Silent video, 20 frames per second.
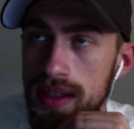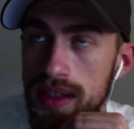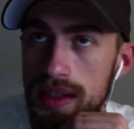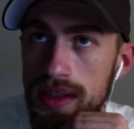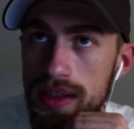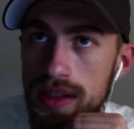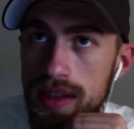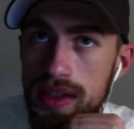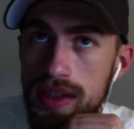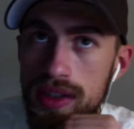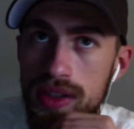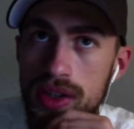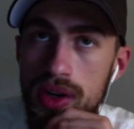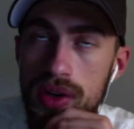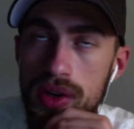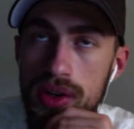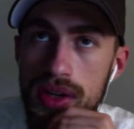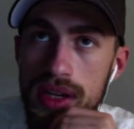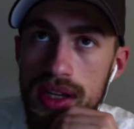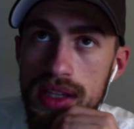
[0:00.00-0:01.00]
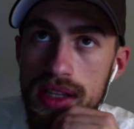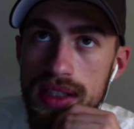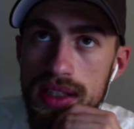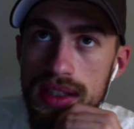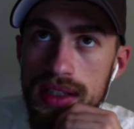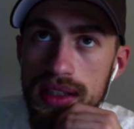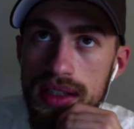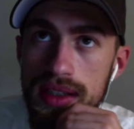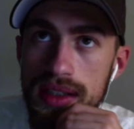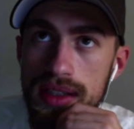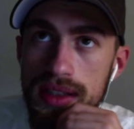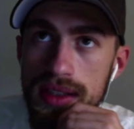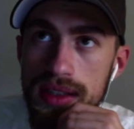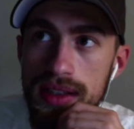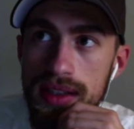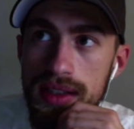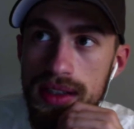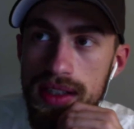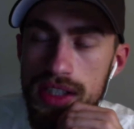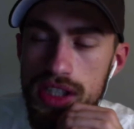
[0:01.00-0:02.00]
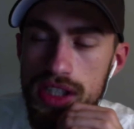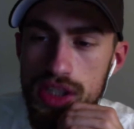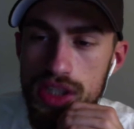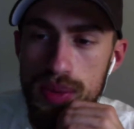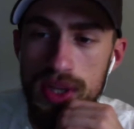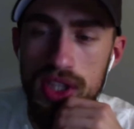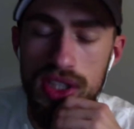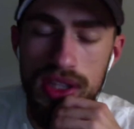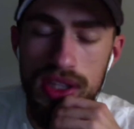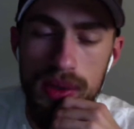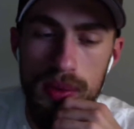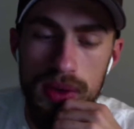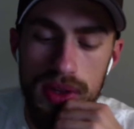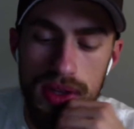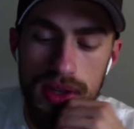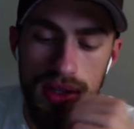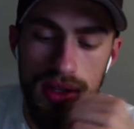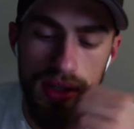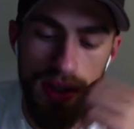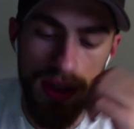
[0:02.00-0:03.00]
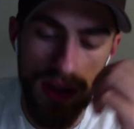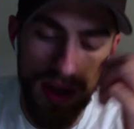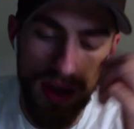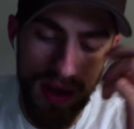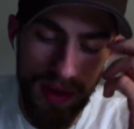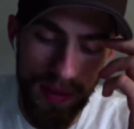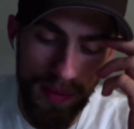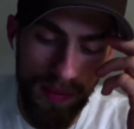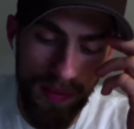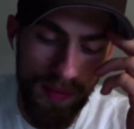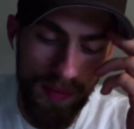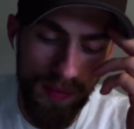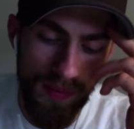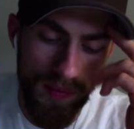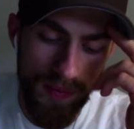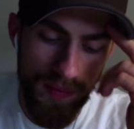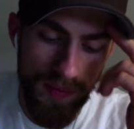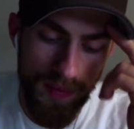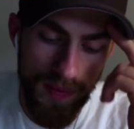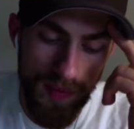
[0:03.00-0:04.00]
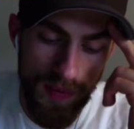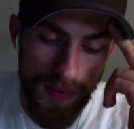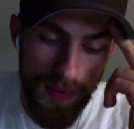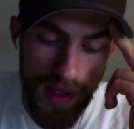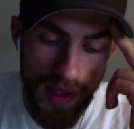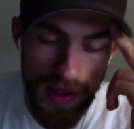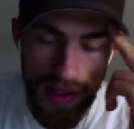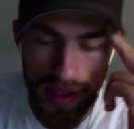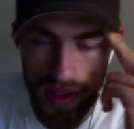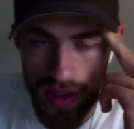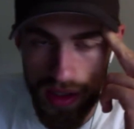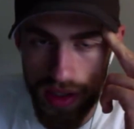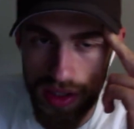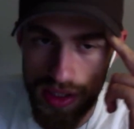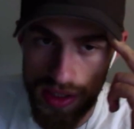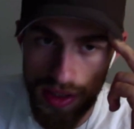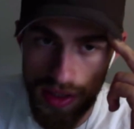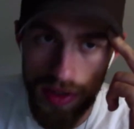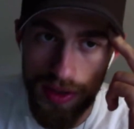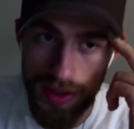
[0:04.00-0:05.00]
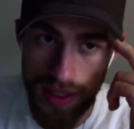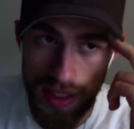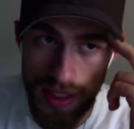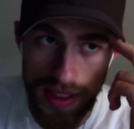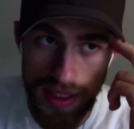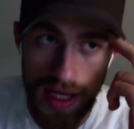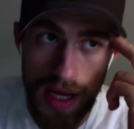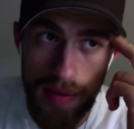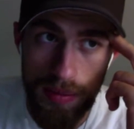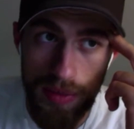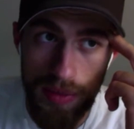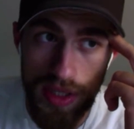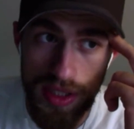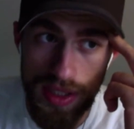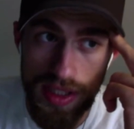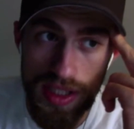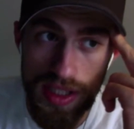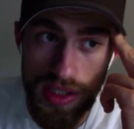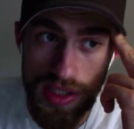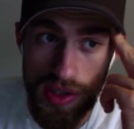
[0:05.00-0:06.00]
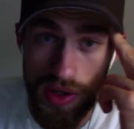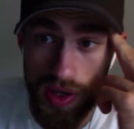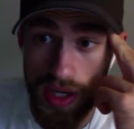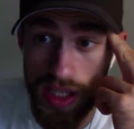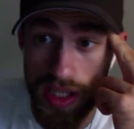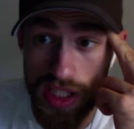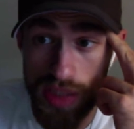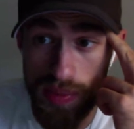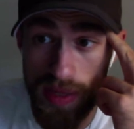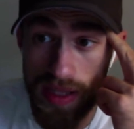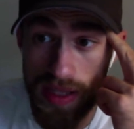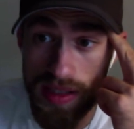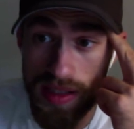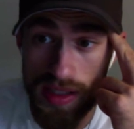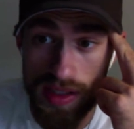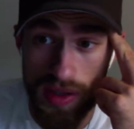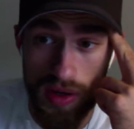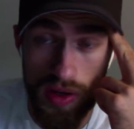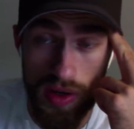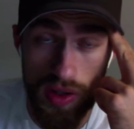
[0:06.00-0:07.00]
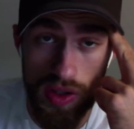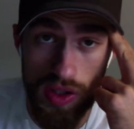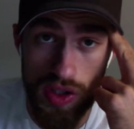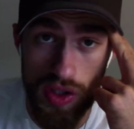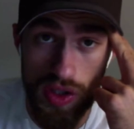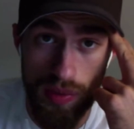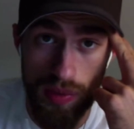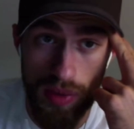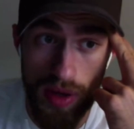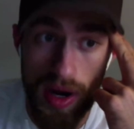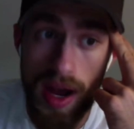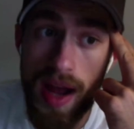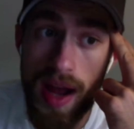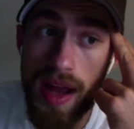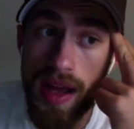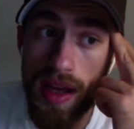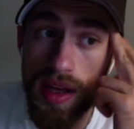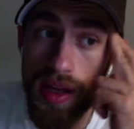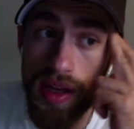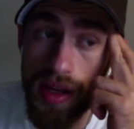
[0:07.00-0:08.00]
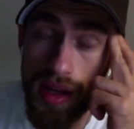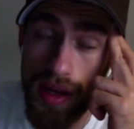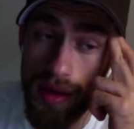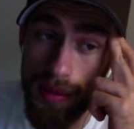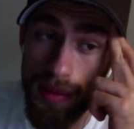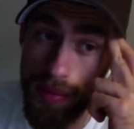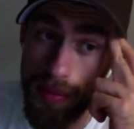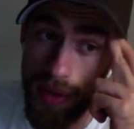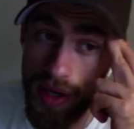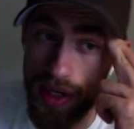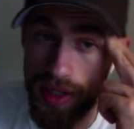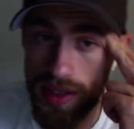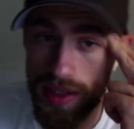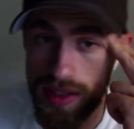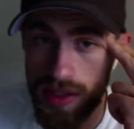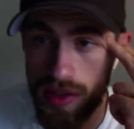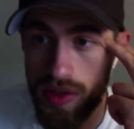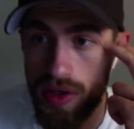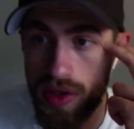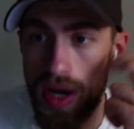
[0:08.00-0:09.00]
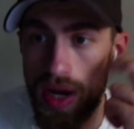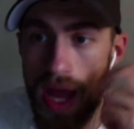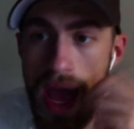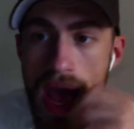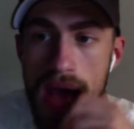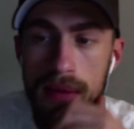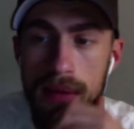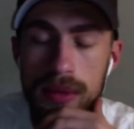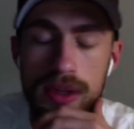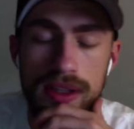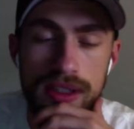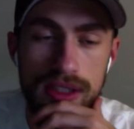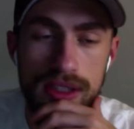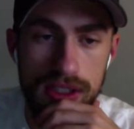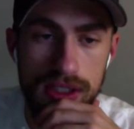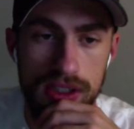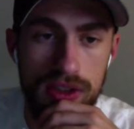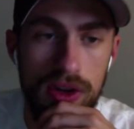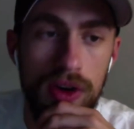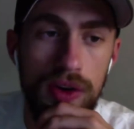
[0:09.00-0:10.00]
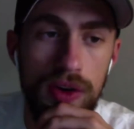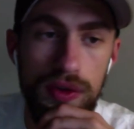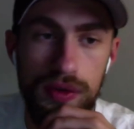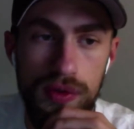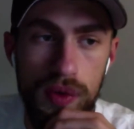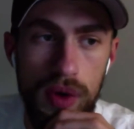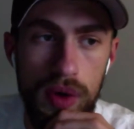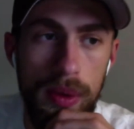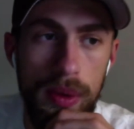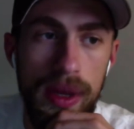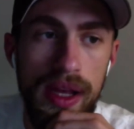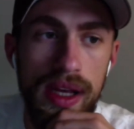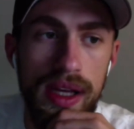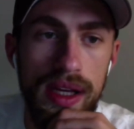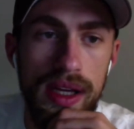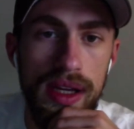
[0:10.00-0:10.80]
you don't need to, especially with a like consulting type business, your expenses aren't super high, but it's a good habit to start forming,